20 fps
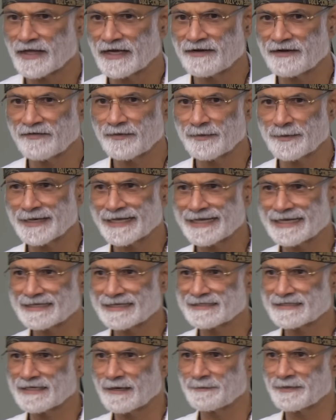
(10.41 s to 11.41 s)
and everybody
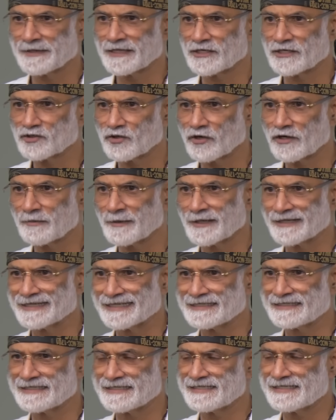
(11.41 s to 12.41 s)
gets up and they talk
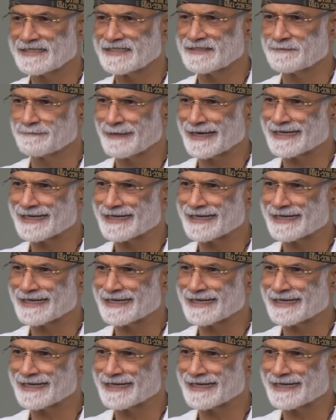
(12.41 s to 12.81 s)
about the disease